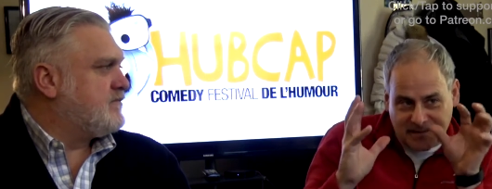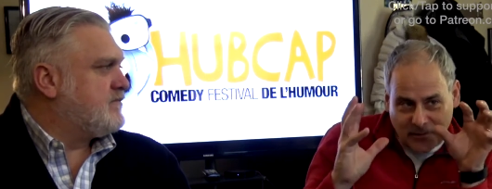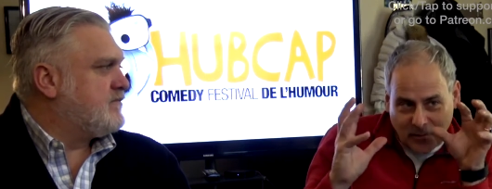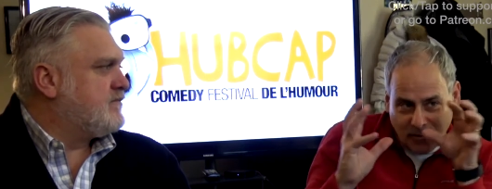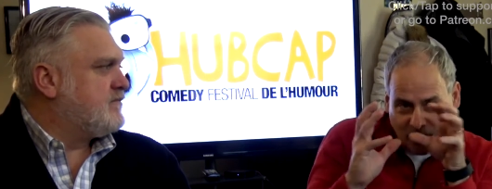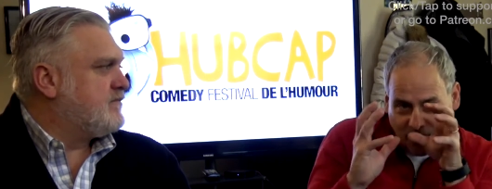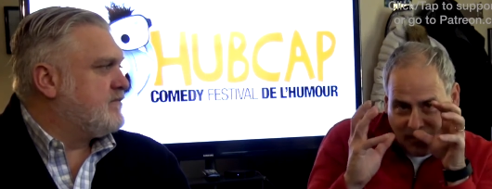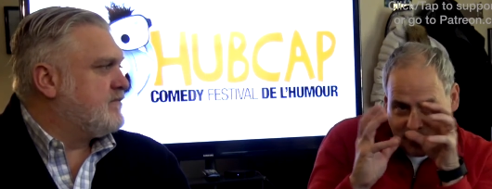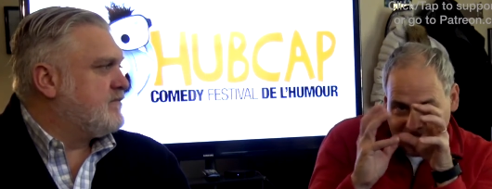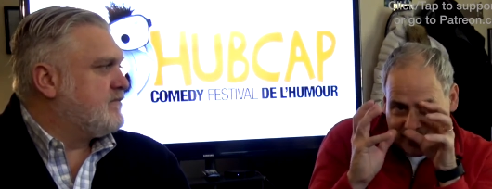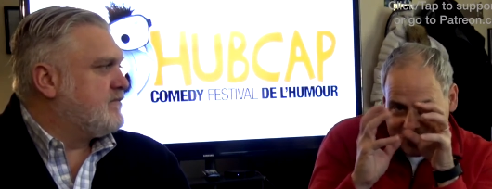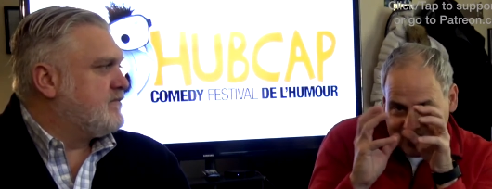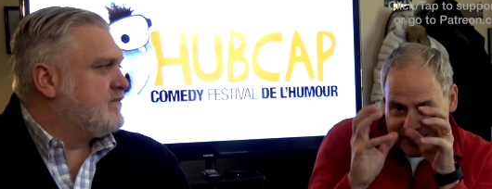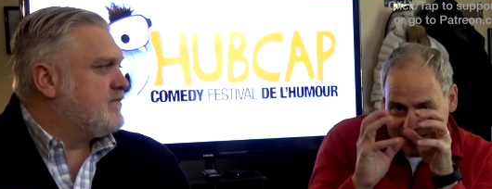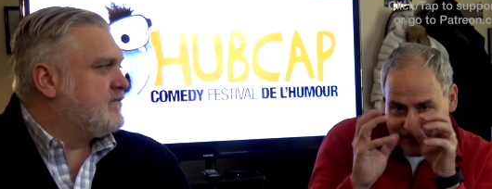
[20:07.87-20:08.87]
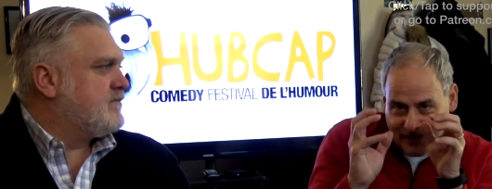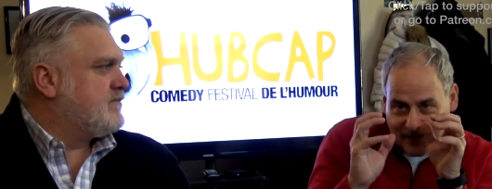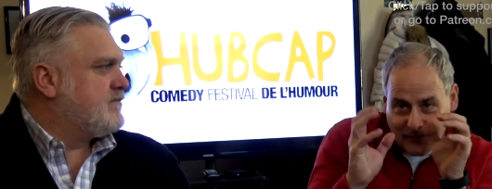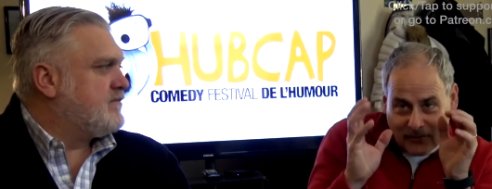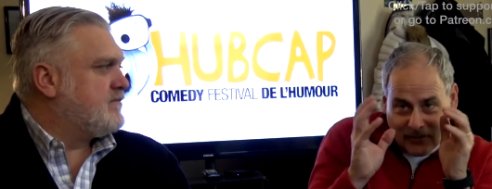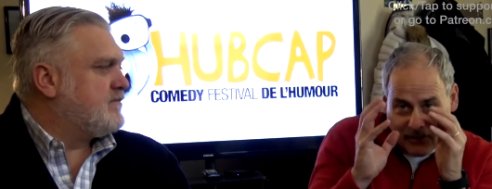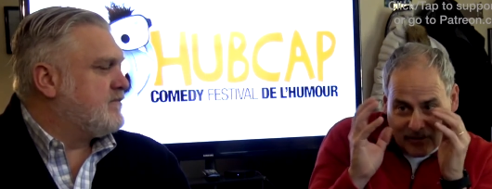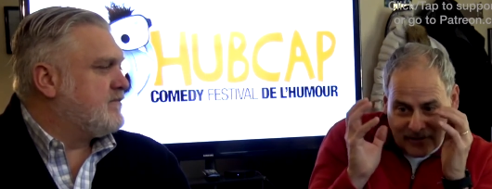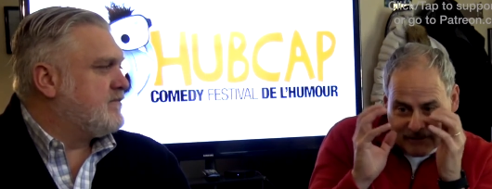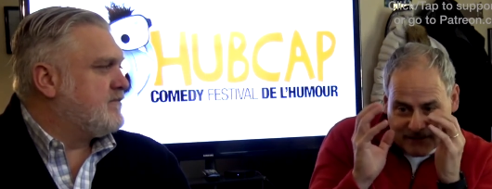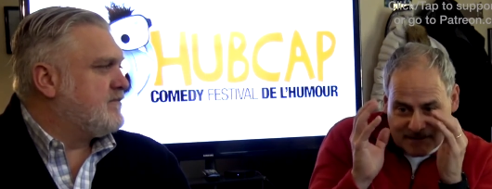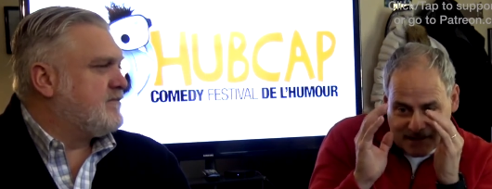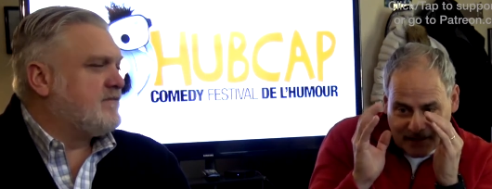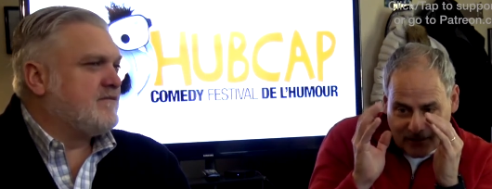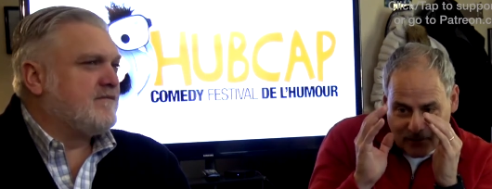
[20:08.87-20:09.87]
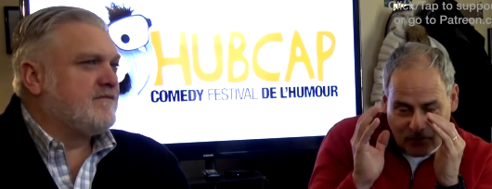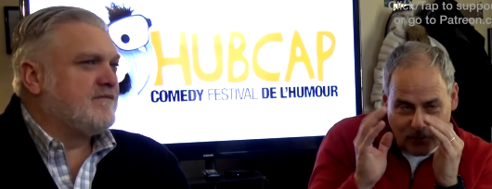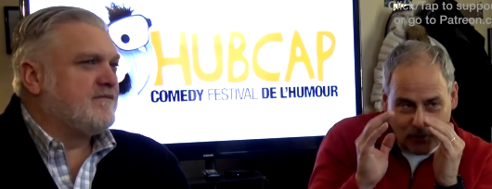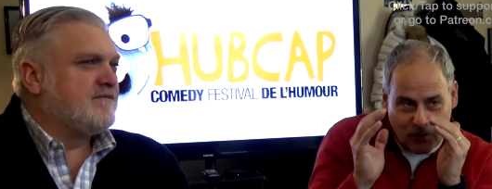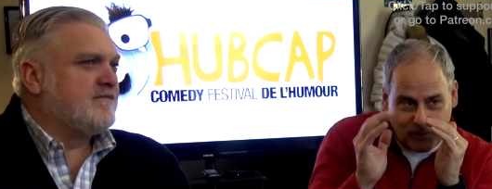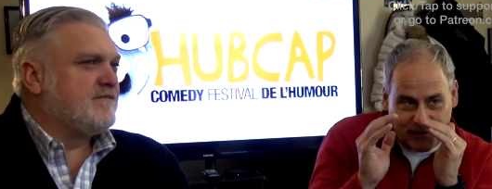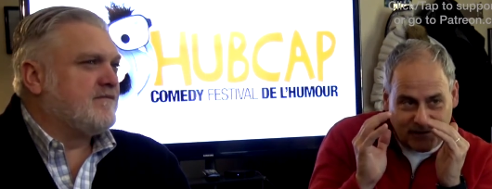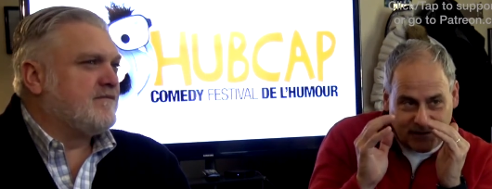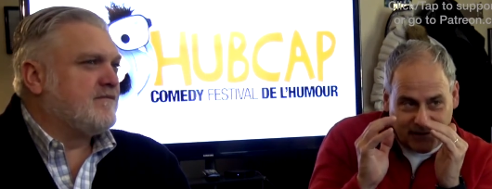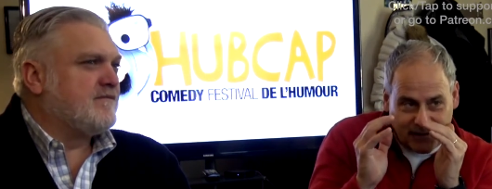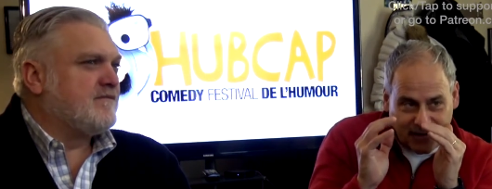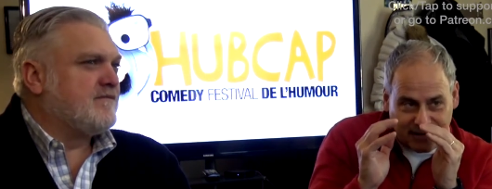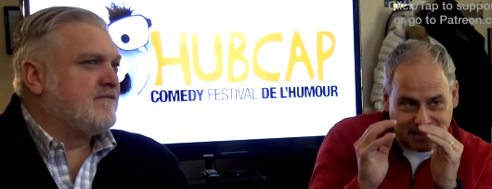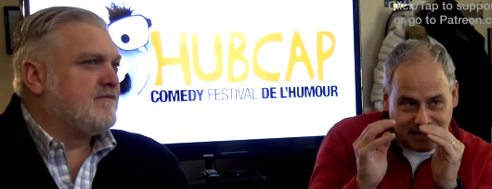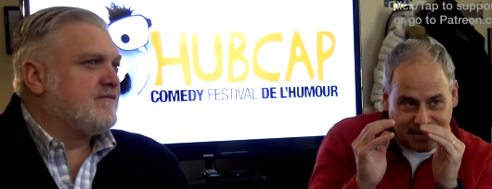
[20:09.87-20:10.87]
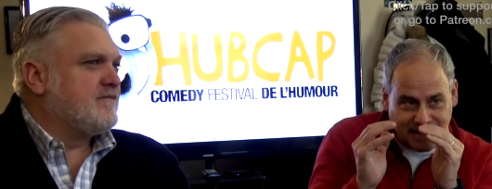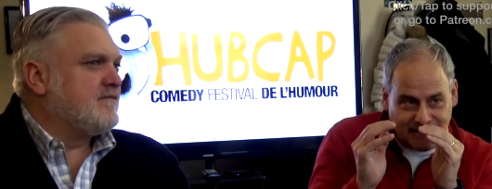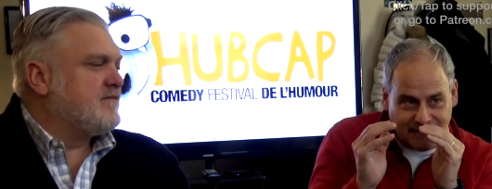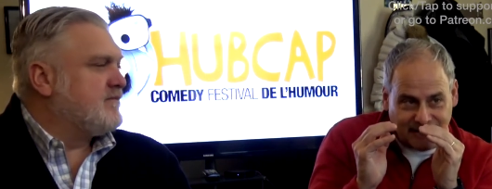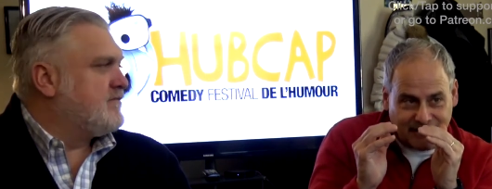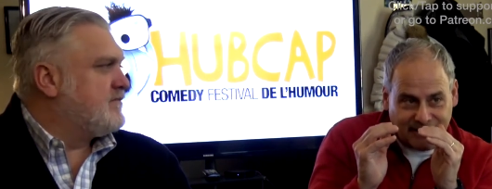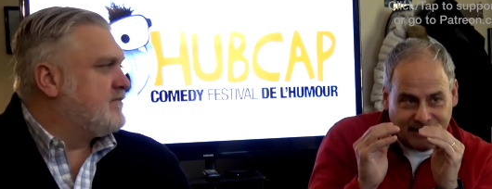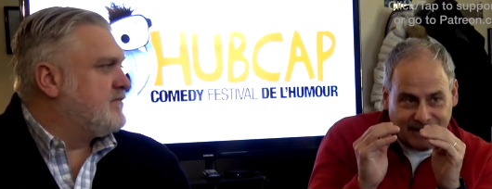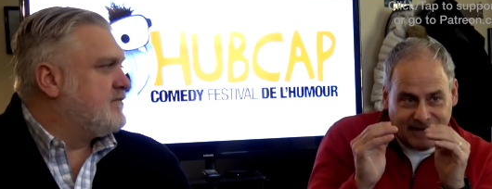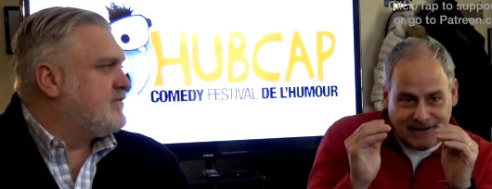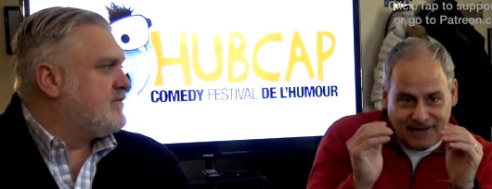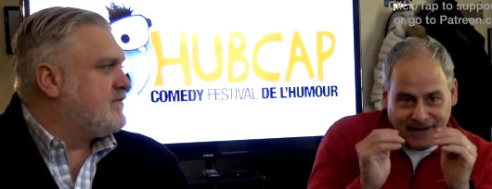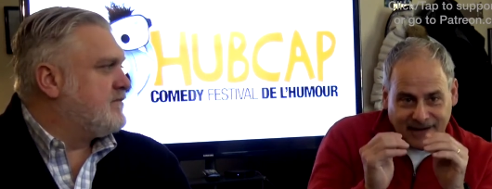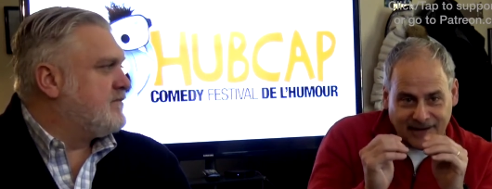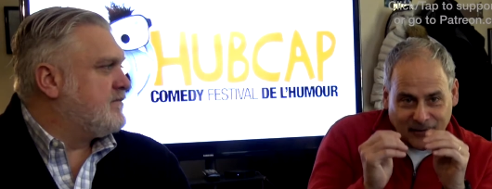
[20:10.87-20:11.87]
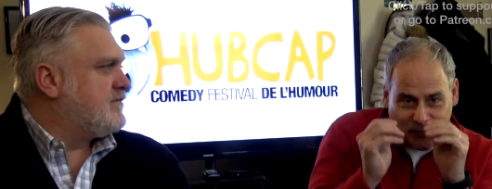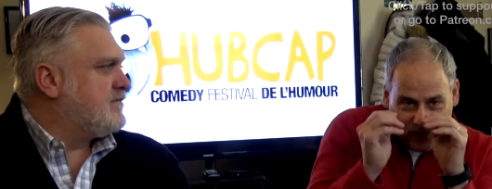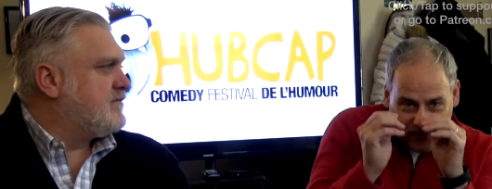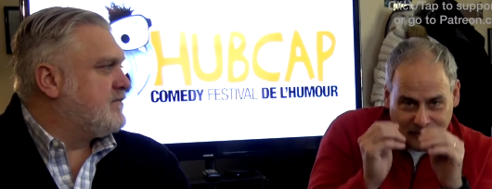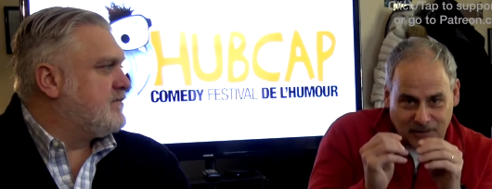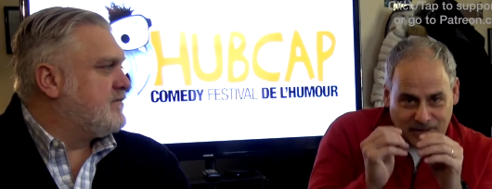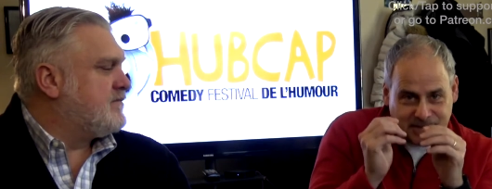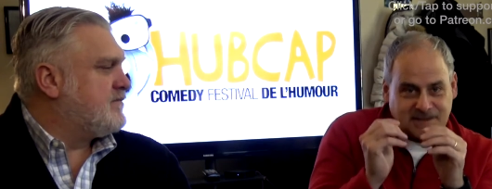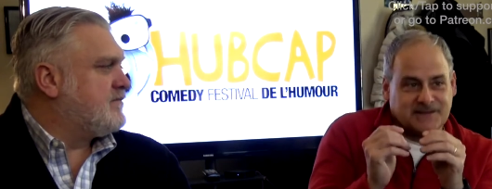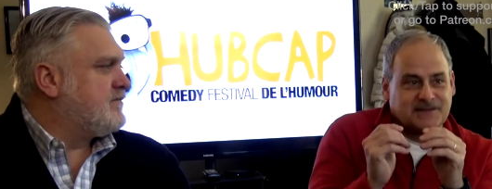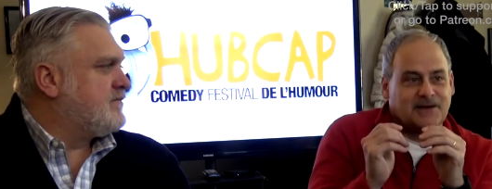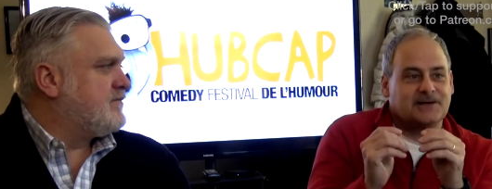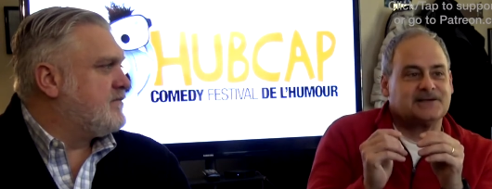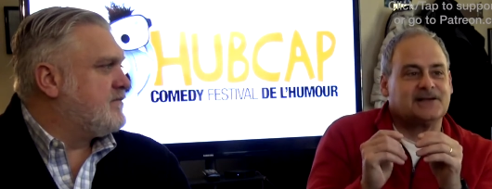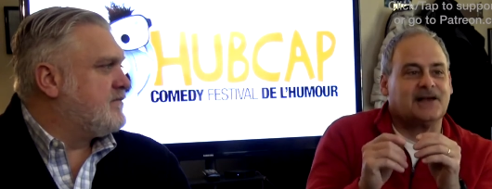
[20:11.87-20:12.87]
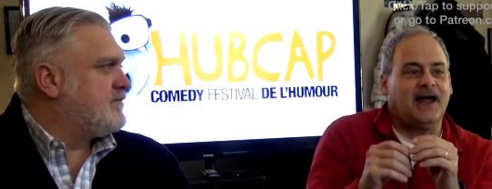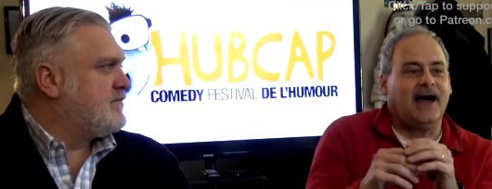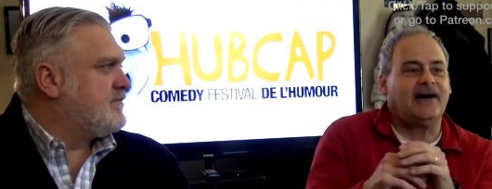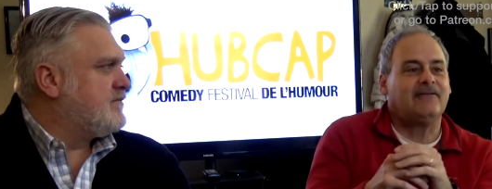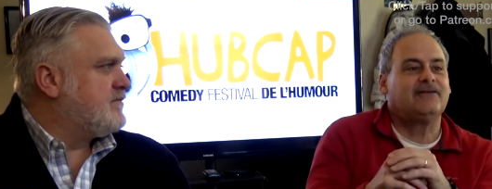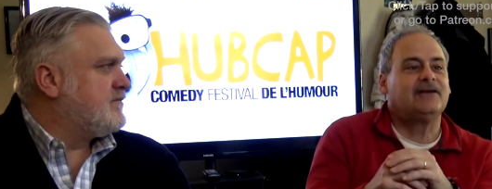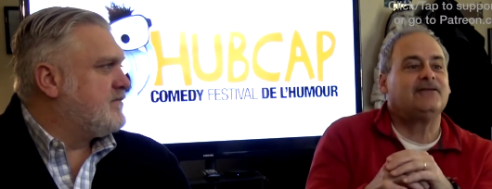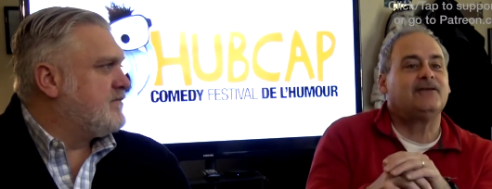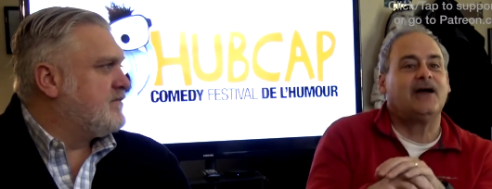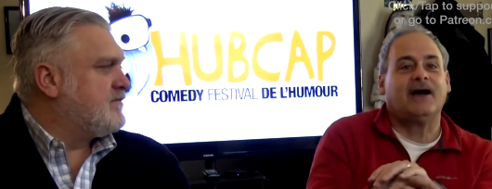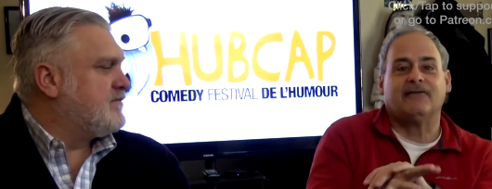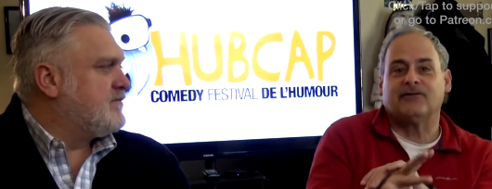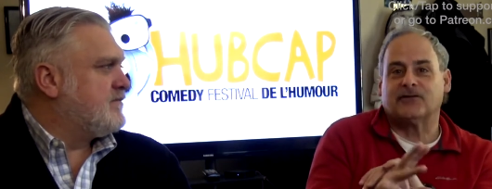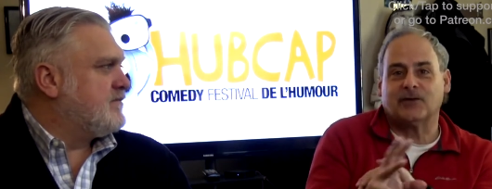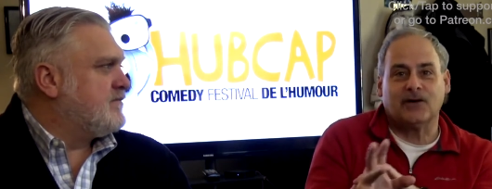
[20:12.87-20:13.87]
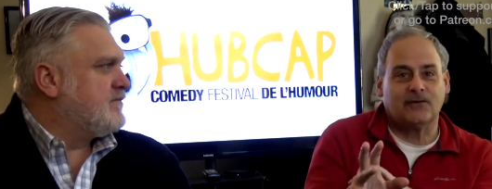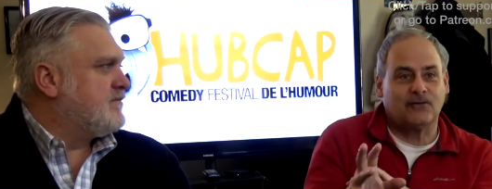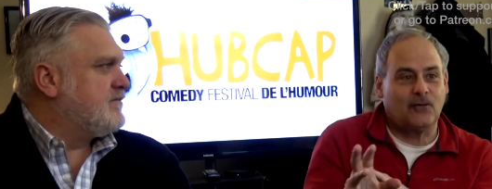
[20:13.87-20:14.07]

Speaker 1: So we're all in here, like we're all in this little room in the dark together and then one person starts to laugh and if you have three or